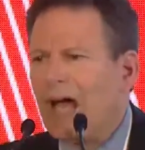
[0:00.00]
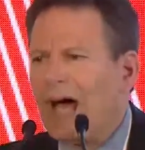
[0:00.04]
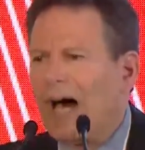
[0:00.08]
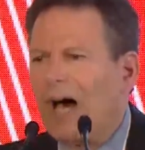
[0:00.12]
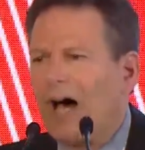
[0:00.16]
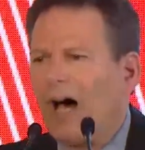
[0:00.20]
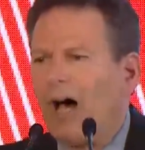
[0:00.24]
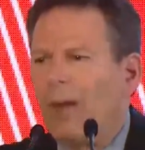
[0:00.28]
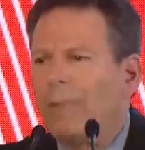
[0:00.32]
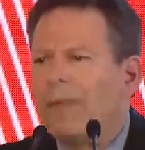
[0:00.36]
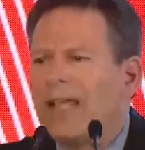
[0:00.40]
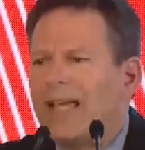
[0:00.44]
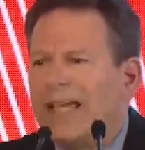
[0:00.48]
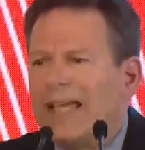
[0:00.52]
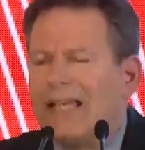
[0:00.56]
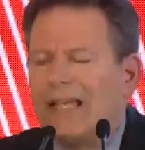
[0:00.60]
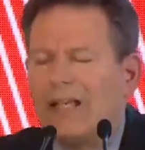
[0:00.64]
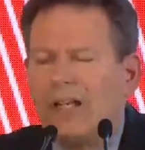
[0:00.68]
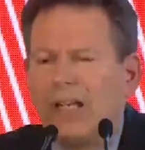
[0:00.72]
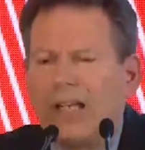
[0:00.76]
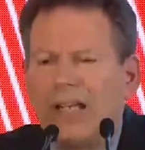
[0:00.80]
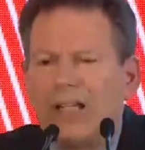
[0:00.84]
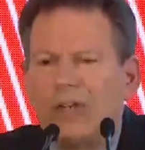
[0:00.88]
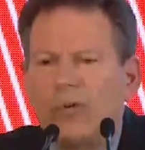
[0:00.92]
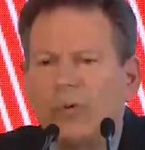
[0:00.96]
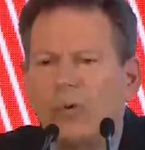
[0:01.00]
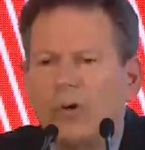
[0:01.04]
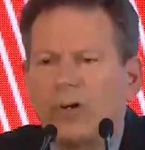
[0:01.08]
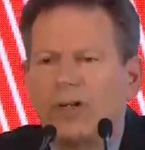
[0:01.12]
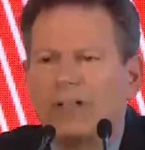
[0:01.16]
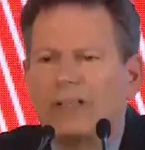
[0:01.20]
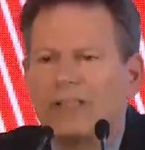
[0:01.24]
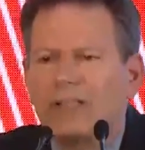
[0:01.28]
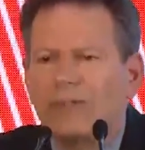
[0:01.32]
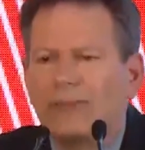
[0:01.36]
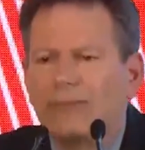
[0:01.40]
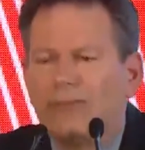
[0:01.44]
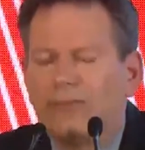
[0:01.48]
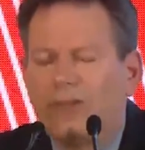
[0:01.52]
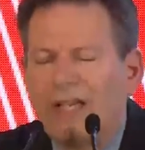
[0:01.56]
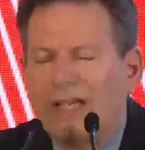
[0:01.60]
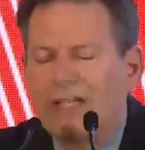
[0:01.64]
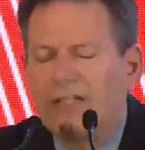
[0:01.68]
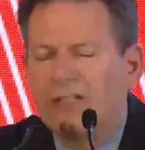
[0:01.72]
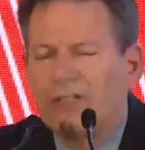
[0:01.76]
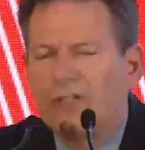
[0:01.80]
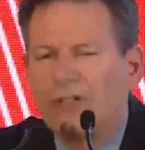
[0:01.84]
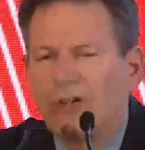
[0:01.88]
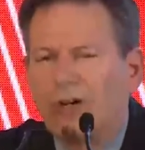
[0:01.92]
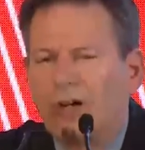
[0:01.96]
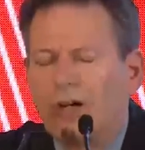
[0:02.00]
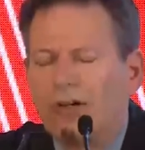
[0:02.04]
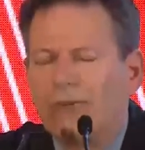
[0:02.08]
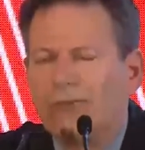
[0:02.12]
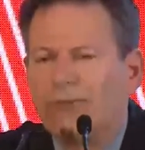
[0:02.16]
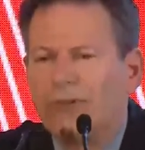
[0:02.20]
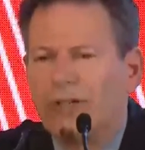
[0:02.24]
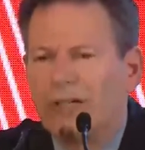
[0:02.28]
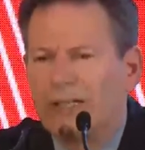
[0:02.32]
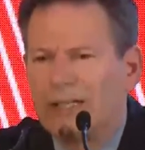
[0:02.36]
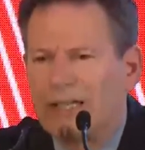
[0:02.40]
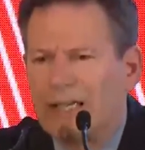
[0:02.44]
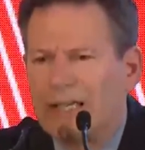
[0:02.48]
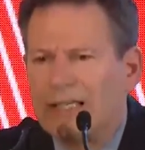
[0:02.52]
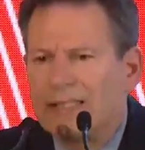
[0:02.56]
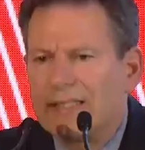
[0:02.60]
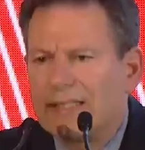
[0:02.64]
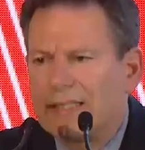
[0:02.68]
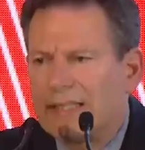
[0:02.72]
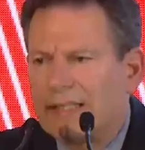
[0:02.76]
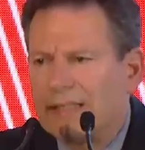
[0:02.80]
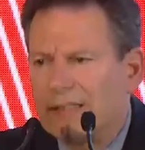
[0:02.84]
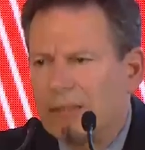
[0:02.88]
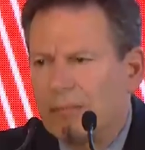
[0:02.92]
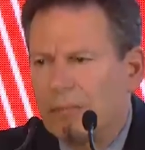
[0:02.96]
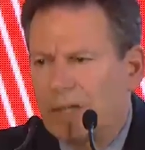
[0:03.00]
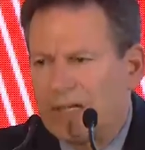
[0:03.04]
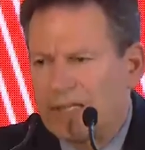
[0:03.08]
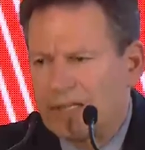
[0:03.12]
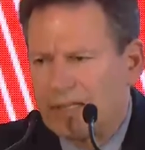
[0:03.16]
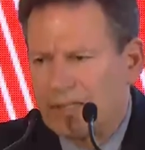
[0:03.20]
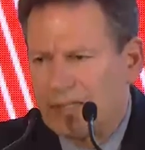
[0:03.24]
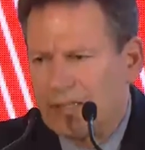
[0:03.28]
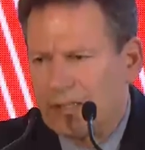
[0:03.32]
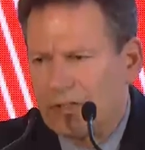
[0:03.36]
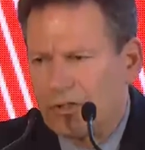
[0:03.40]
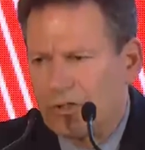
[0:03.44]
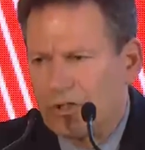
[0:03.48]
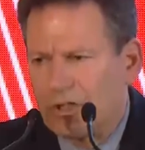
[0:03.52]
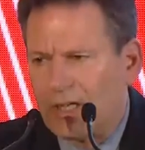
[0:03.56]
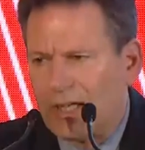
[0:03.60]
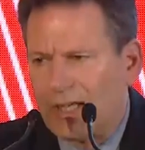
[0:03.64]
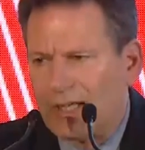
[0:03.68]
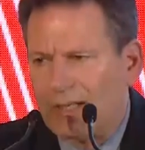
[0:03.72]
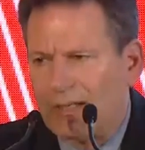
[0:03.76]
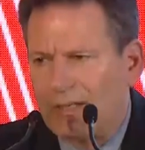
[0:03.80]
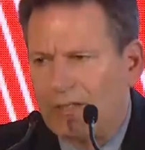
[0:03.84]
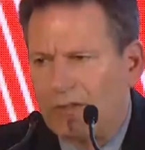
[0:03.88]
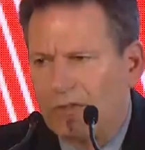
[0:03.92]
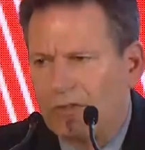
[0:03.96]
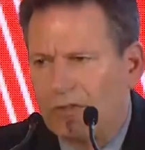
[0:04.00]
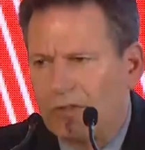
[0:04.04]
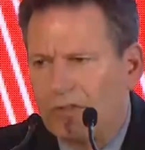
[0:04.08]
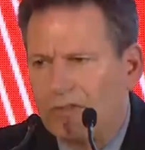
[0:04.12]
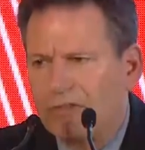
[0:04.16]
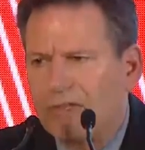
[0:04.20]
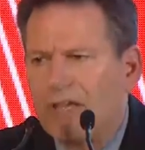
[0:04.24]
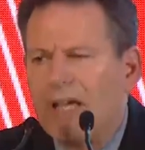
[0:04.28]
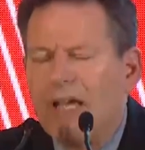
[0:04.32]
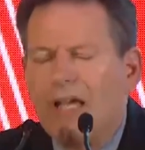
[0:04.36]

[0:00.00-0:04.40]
uh, in, in order to face off against the domestic challenges.